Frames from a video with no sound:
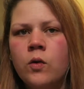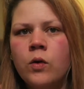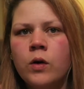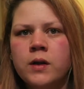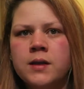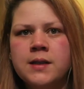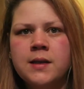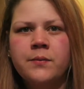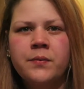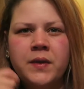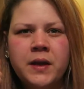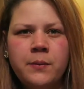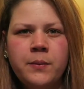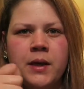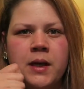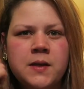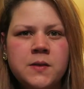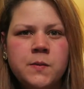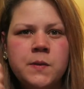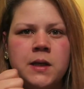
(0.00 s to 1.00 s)
or something
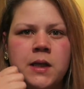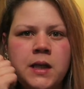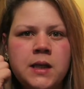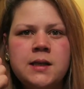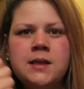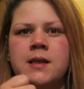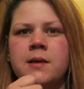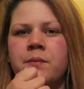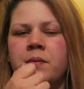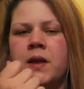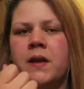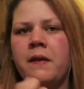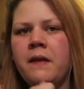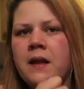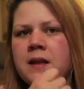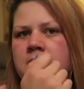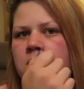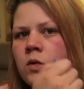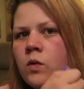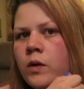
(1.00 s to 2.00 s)
because we need something
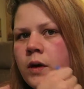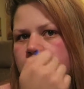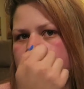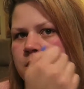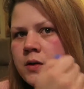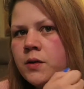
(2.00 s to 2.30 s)
that's going